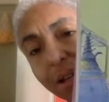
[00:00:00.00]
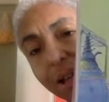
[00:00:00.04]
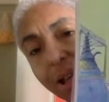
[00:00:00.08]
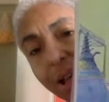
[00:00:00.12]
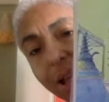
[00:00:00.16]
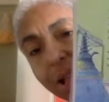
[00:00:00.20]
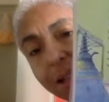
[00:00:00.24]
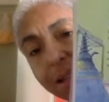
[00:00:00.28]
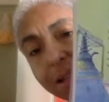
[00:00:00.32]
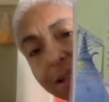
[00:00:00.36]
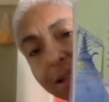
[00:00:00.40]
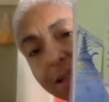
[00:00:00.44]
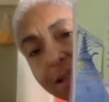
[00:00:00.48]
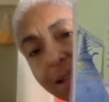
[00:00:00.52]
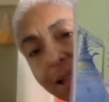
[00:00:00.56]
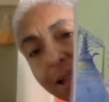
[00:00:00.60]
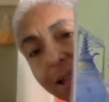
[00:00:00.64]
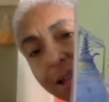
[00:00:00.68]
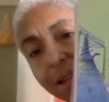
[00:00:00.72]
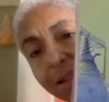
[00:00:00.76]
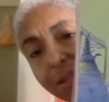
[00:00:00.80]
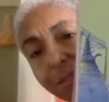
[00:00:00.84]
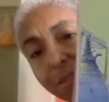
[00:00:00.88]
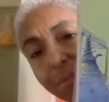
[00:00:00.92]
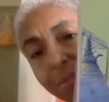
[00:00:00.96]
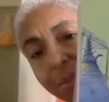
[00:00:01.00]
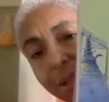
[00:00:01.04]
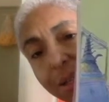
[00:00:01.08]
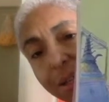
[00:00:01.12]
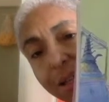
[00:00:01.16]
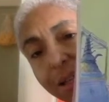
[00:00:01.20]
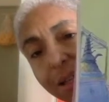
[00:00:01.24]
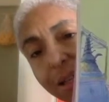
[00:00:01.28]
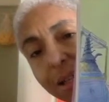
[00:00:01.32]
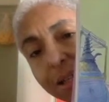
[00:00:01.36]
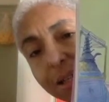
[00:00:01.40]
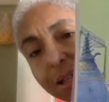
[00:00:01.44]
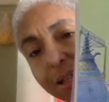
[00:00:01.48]
and said, big
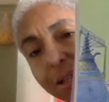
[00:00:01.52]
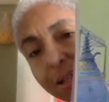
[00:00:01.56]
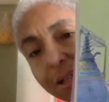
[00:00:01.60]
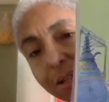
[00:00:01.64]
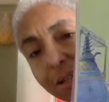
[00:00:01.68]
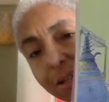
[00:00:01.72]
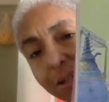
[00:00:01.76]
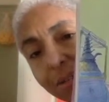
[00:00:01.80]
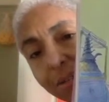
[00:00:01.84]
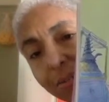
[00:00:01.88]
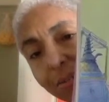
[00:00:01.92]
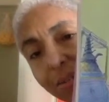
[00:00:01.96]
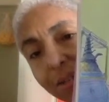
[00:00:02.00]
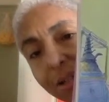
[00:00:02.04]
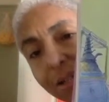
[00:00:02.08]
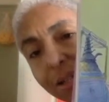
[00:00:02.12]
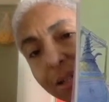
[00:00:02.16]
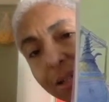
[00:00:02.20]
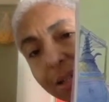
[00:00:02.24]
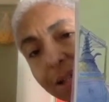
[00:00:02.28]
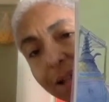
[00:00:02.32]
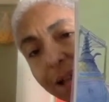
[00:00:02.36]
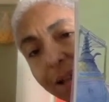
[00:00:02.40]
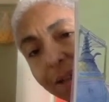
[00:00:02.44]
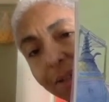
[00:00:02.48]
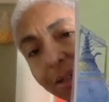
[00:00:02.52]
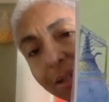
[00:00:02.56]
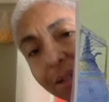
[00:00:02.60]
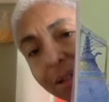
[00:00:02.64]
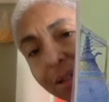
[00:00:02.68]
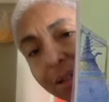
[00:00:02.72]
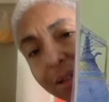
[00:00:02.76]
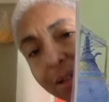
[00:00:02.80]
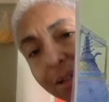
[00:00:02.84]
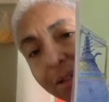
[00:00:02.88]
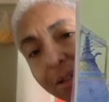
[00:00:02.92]
deal, really loudly.